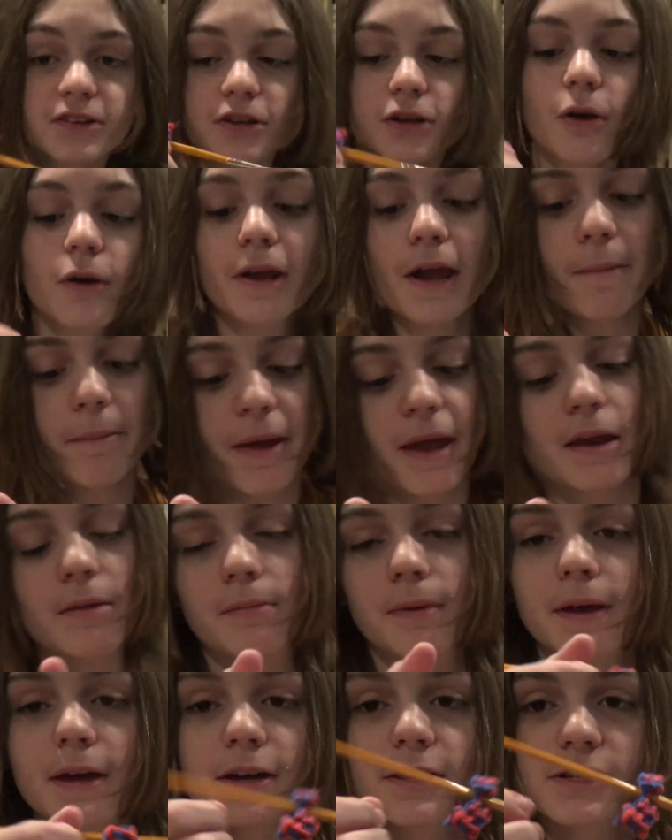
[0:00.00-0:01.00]
to go get
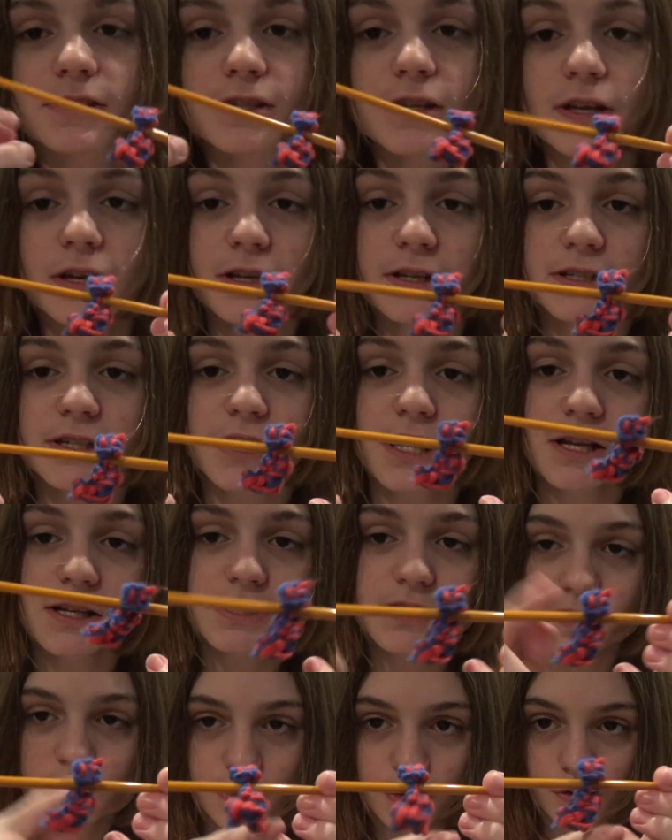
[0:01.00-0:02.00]
paint because
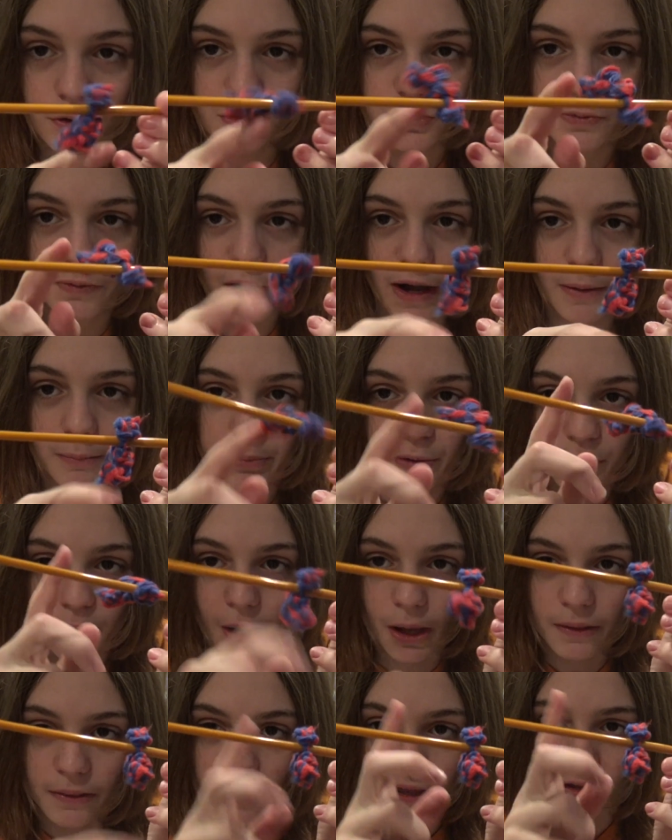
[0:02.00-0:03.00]
since there's red and blue
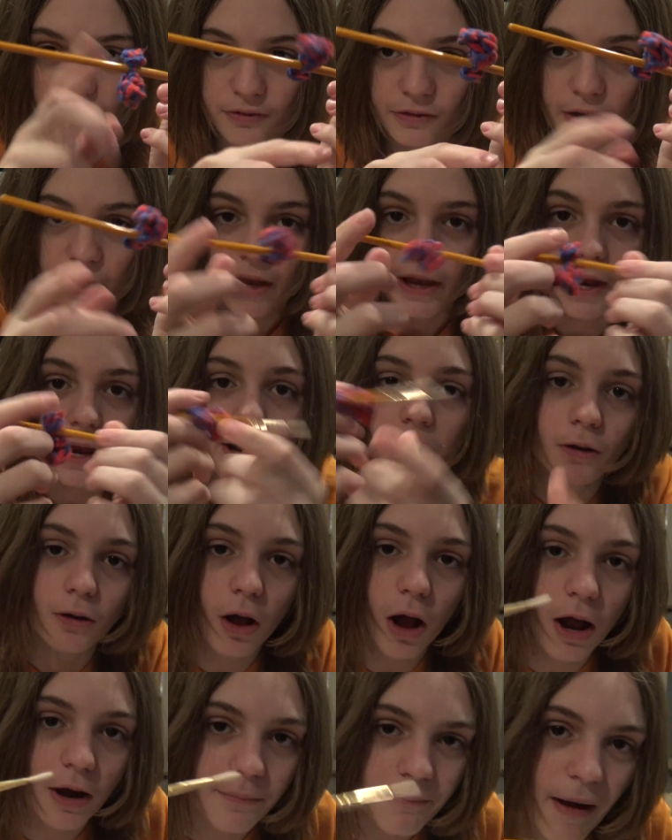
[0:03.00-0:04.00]
on this,
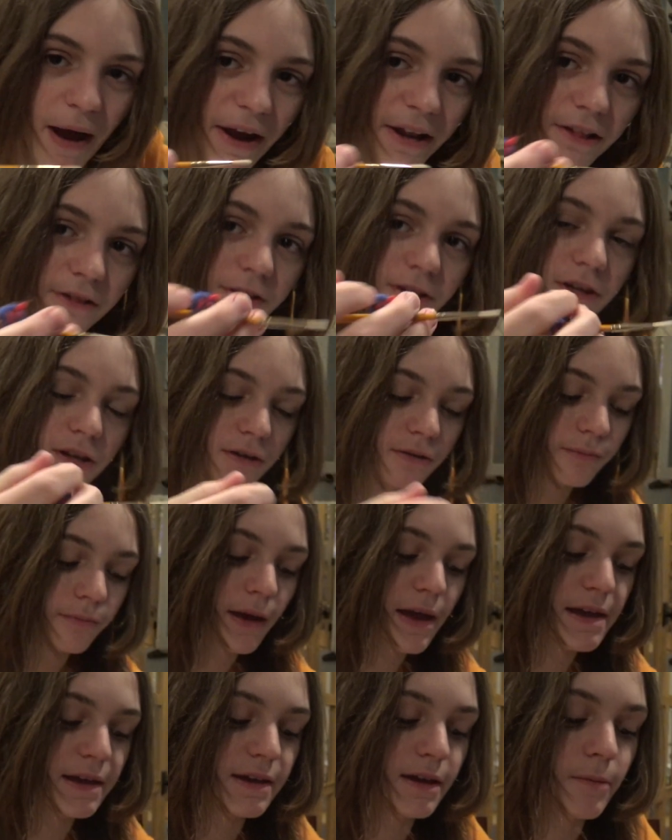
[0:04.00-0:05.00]
it'll automatically
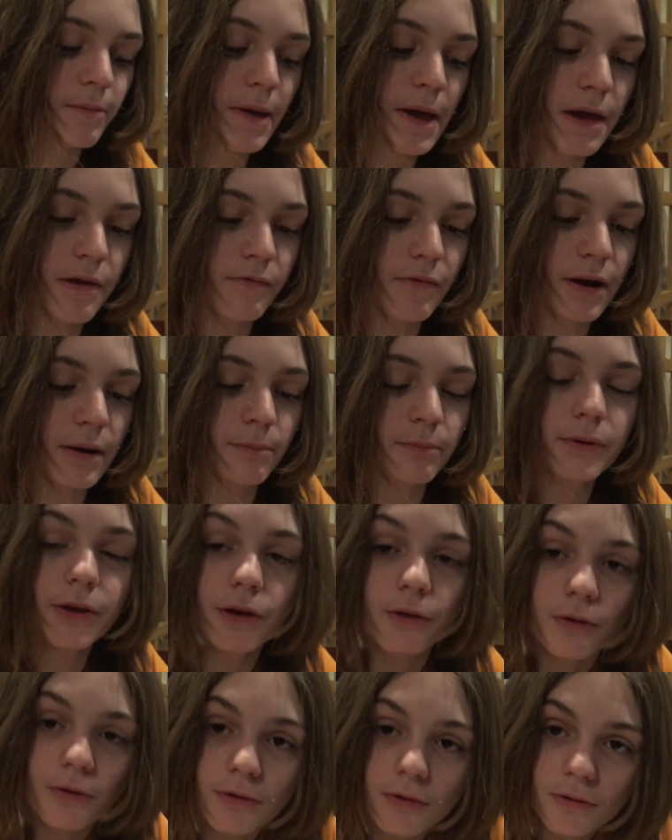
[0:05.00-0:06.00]
make it paint red and
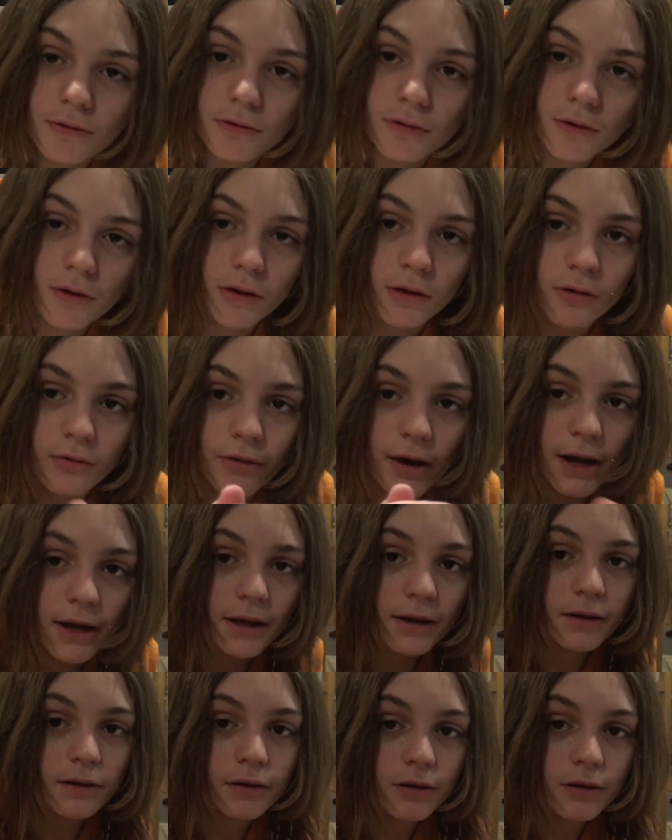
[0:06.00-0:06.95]
blue. Ready?